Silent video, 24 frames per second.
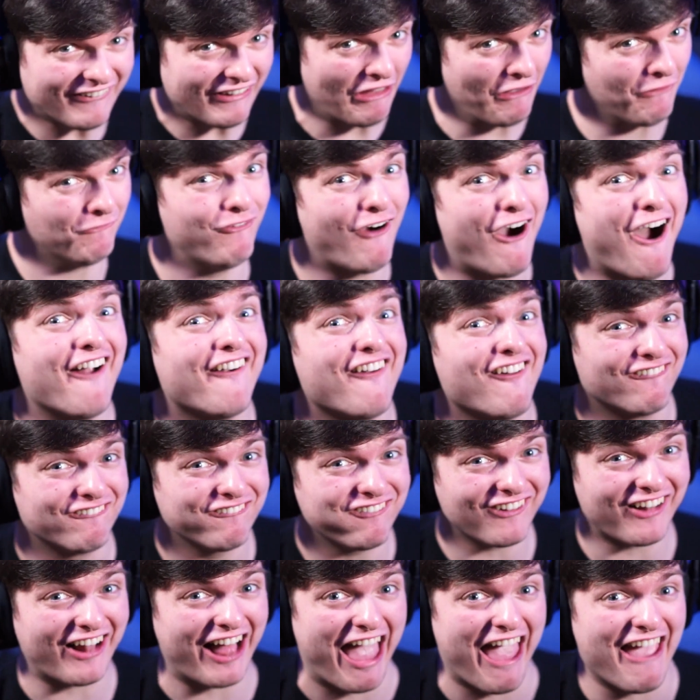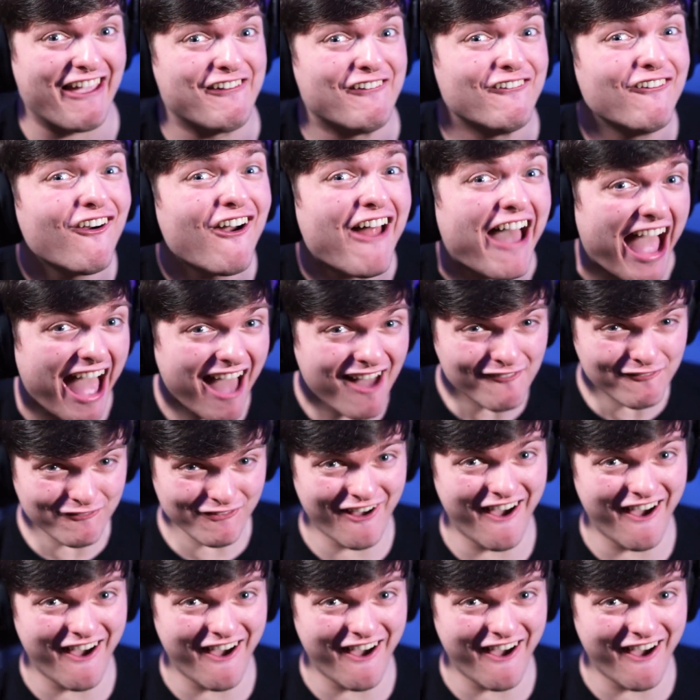You wanna play rough,